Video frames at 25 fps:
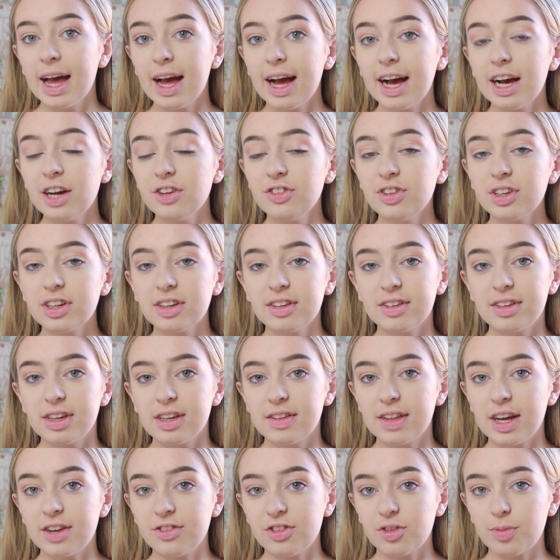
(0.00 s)
As you can see,
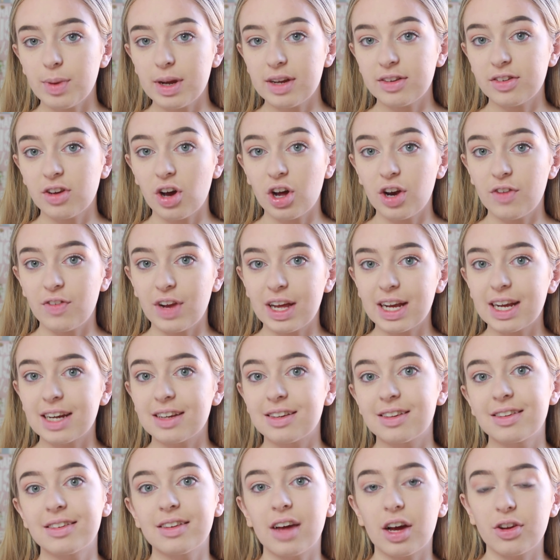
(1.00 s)
that just makes kind of like a
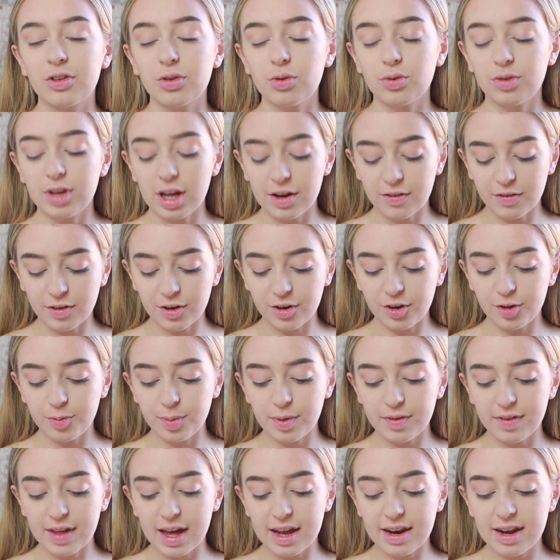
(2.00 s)
subtle difference,
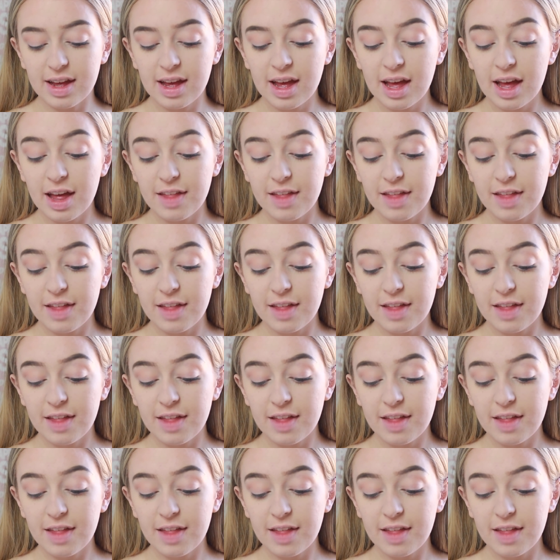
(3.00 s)
but then